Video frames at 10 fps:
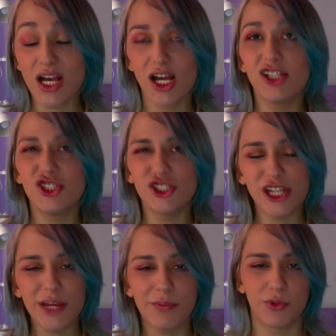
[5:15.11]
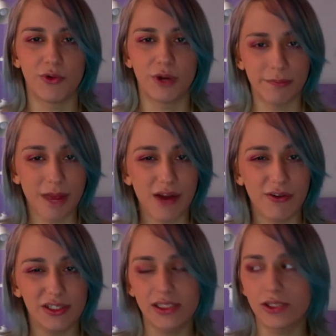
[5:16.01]
ashamed or
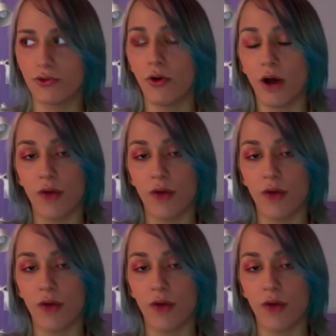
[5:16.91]
embarrassed to go